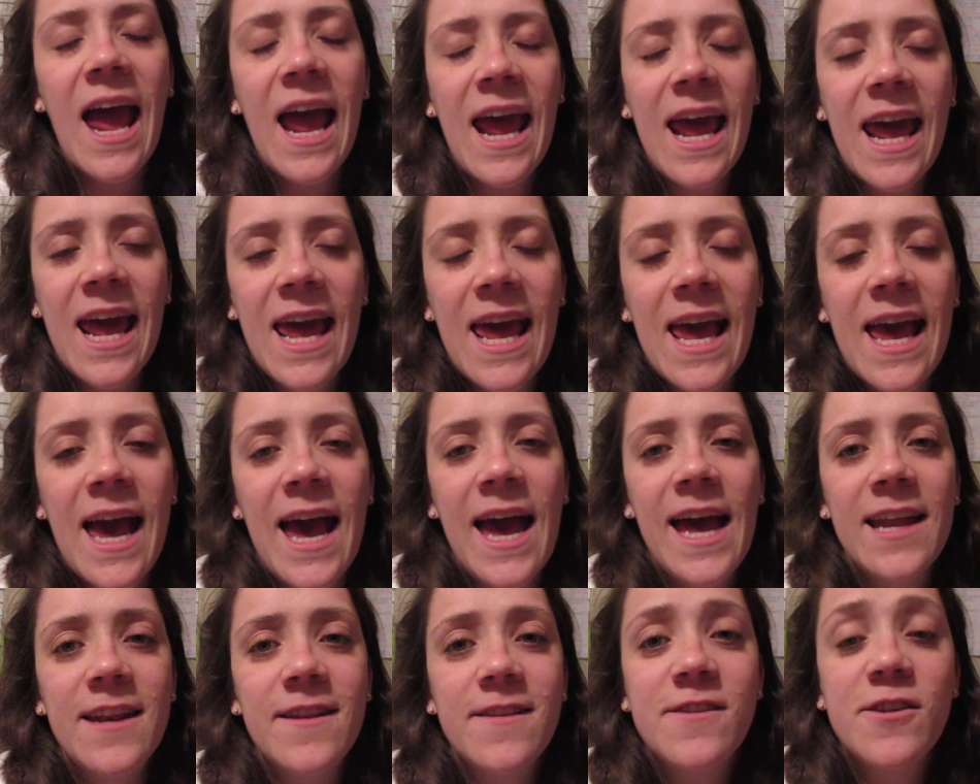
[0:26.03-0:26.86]

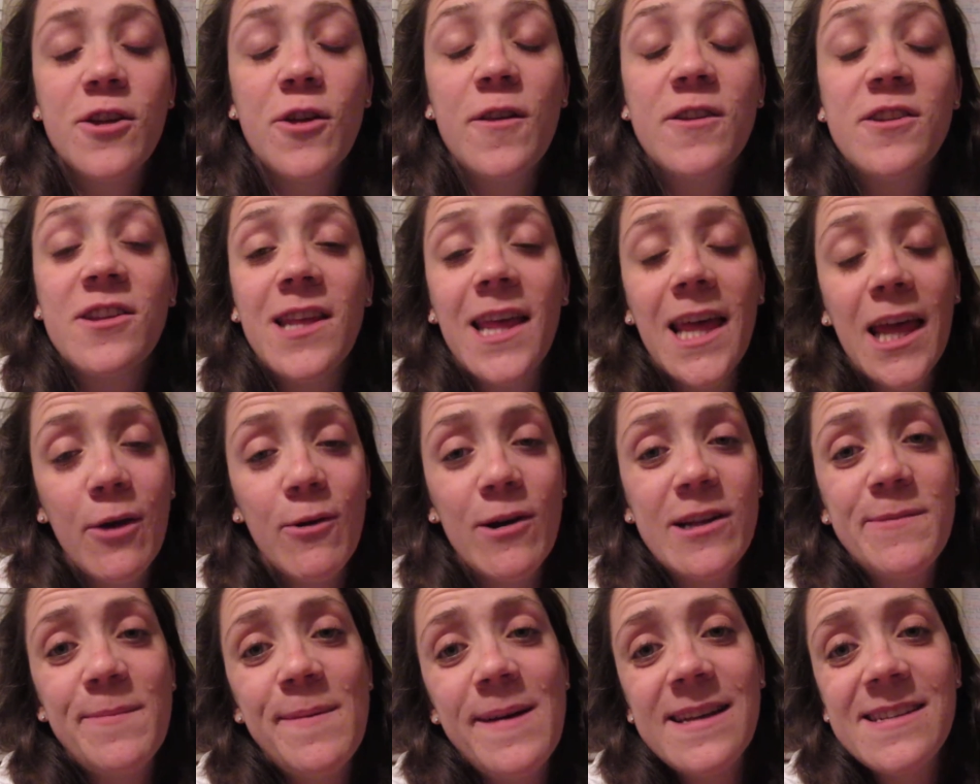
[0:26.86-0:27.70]
and so the
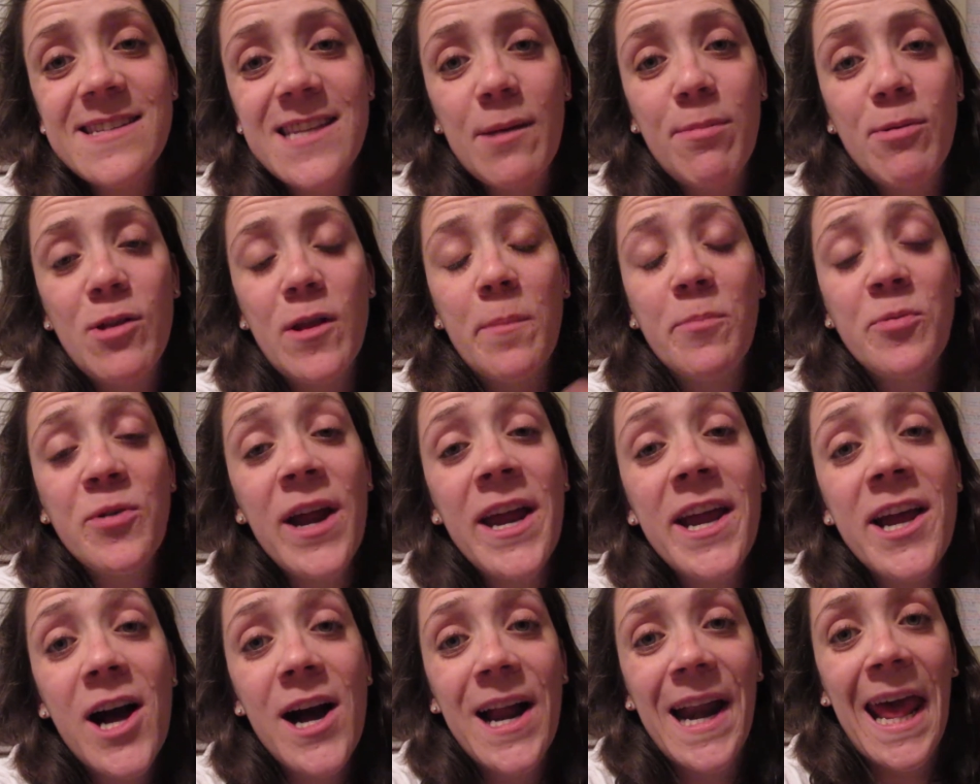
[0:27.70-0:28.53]
delinquents basically pull a
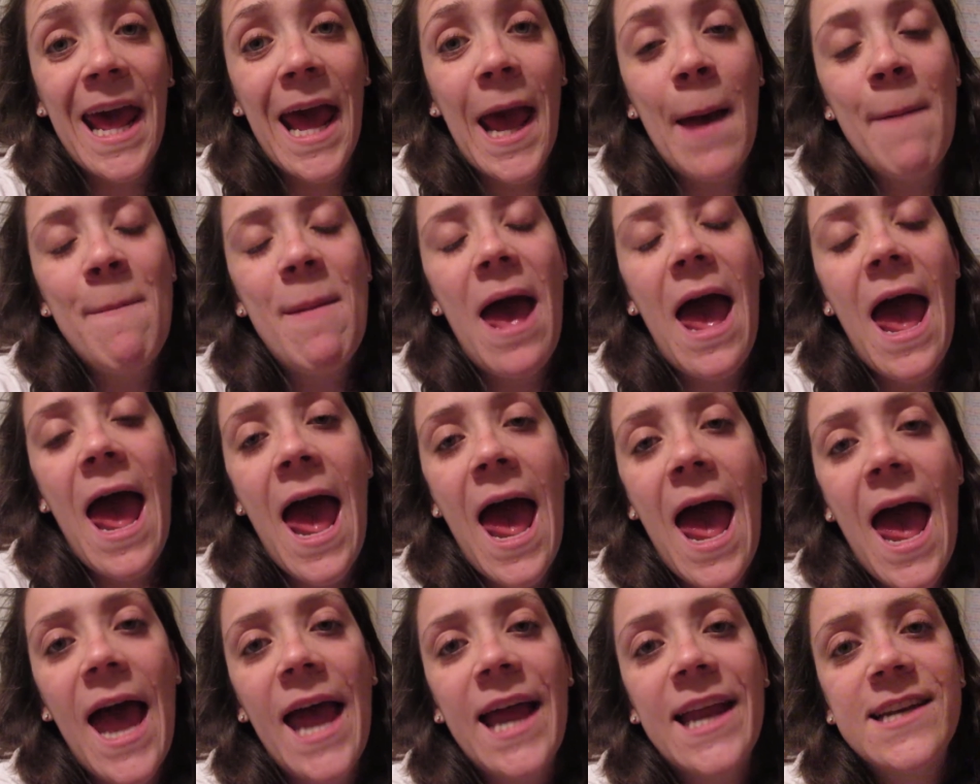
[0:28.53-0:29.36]
prank on him
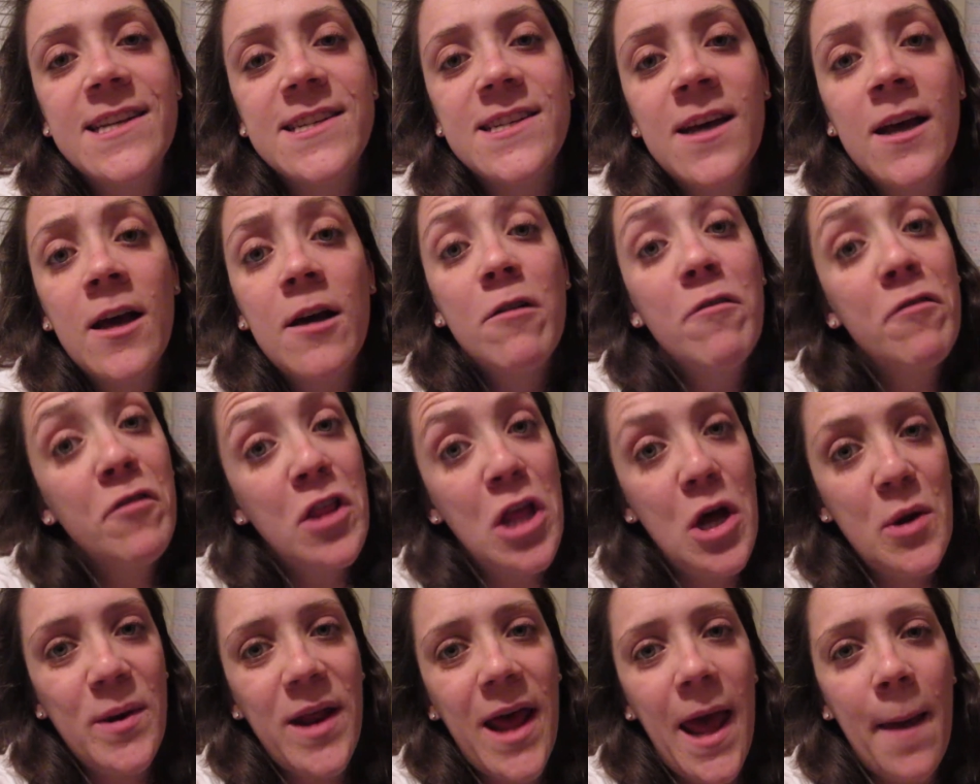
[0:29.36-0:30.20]
and
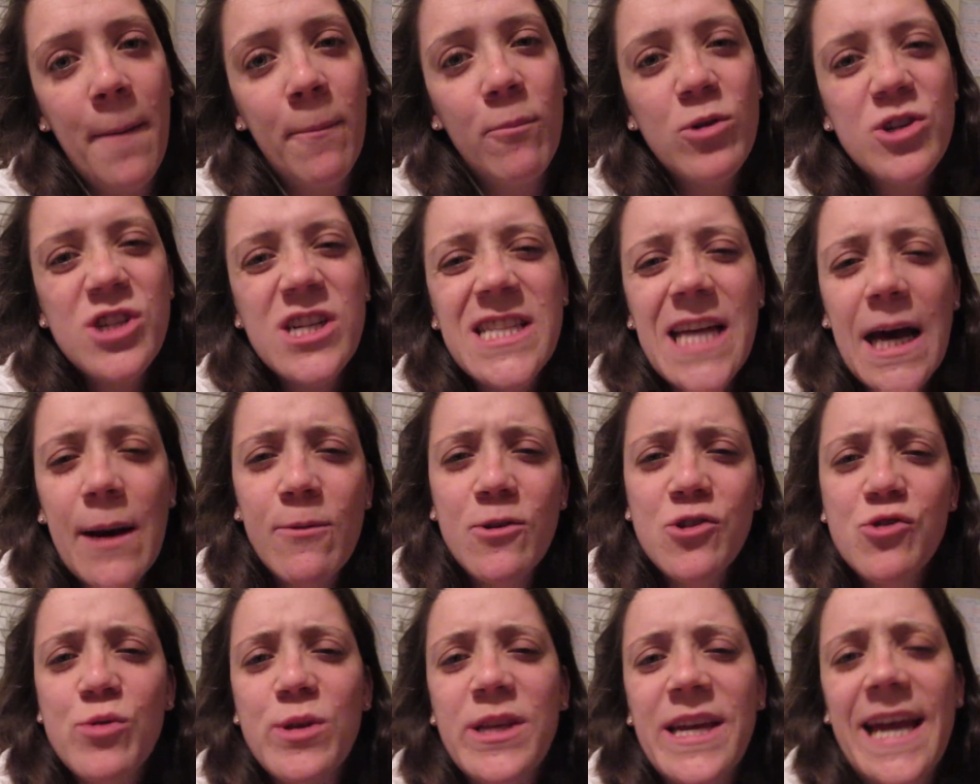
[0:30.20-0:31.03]
float him, which I thought
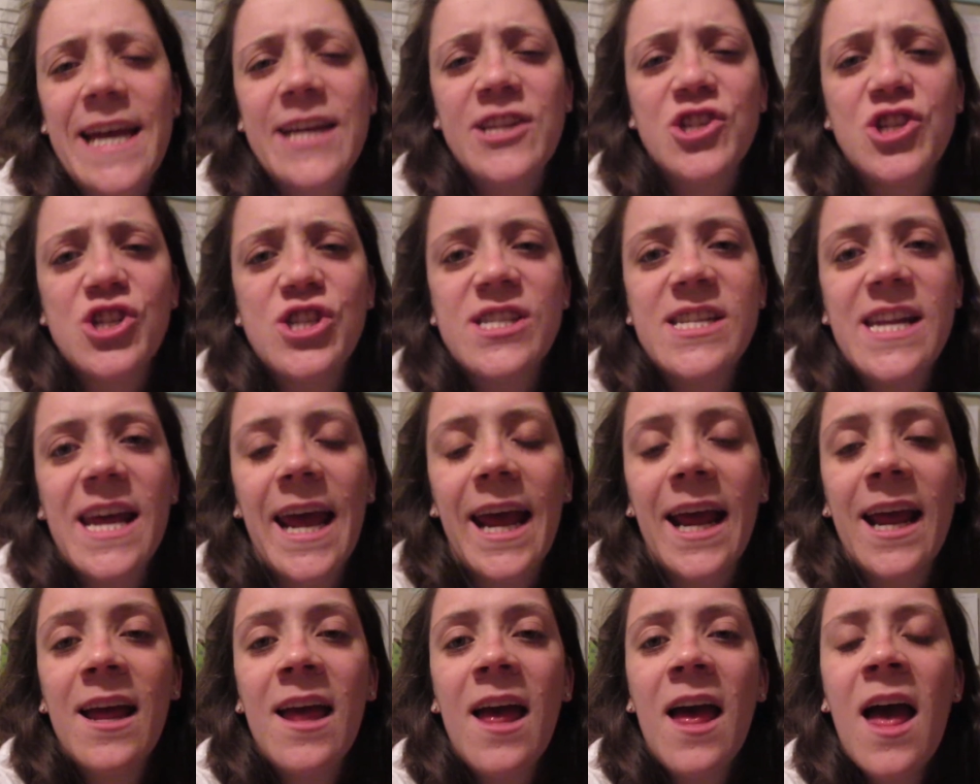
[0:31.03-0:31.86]
was really
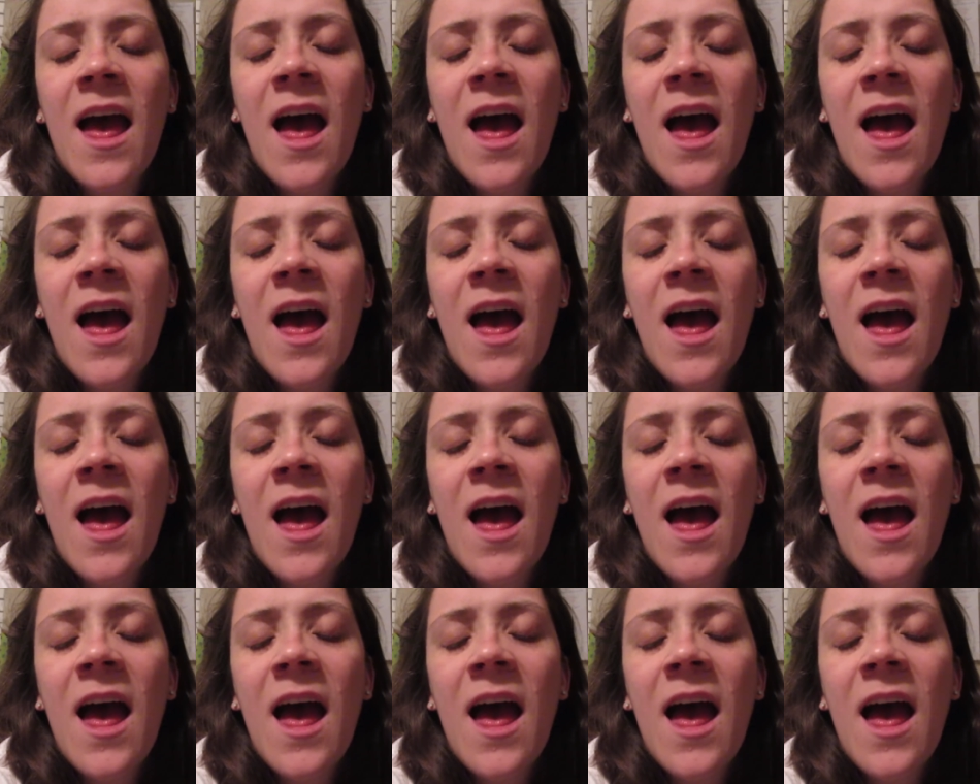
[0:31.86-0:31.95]
interesting.